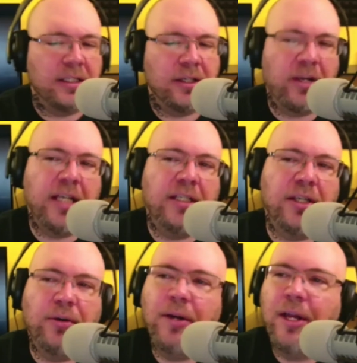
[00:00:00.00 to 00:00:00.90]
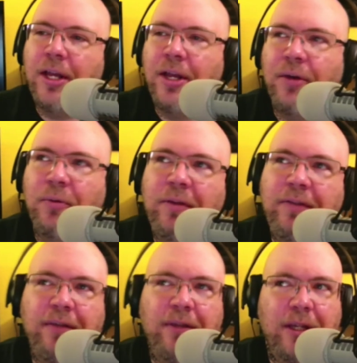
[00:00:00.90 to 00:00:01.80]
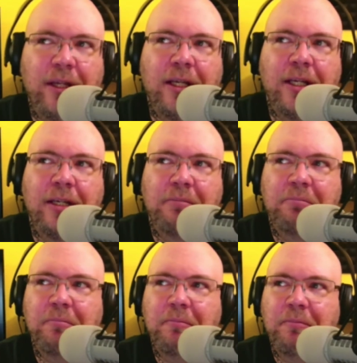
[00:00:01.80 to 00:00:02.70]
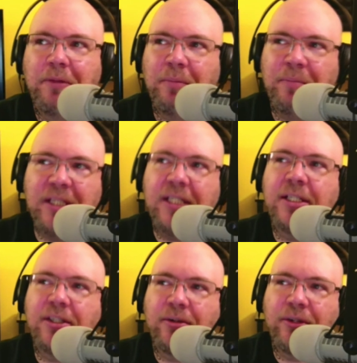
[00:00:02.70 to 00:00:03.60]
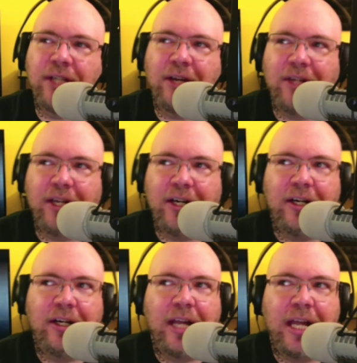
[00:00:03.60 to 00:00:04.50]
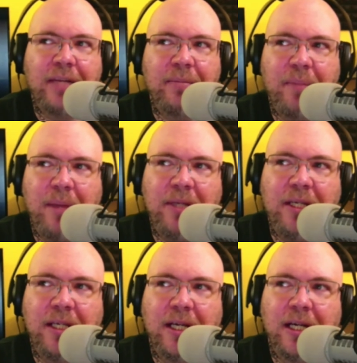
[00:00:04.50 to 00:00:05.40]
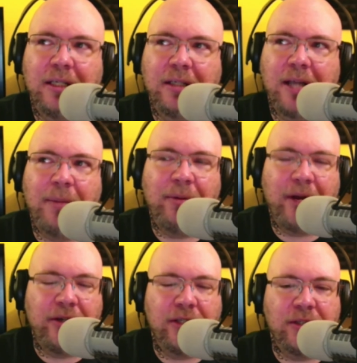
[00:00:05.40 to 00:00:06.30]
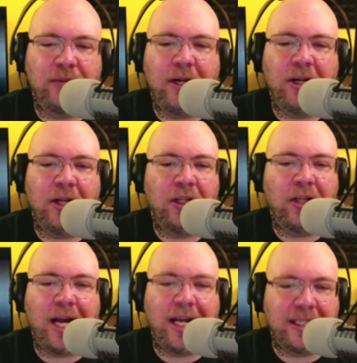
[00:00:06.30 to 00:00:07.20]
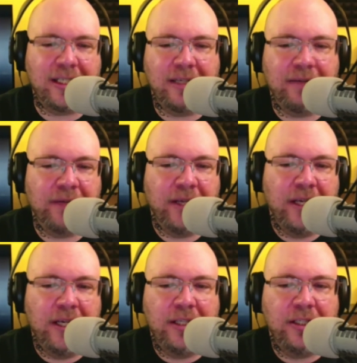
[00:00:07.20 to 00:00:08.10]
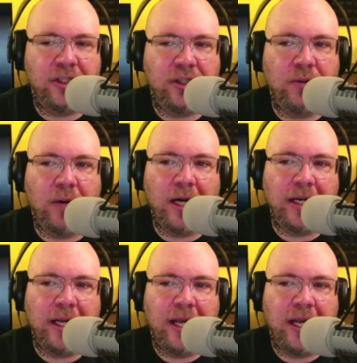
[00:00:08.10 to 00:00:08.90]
Okay, so we've given the the business owners out there and maybe uh, copywriters as well a lot of stuff to chew on.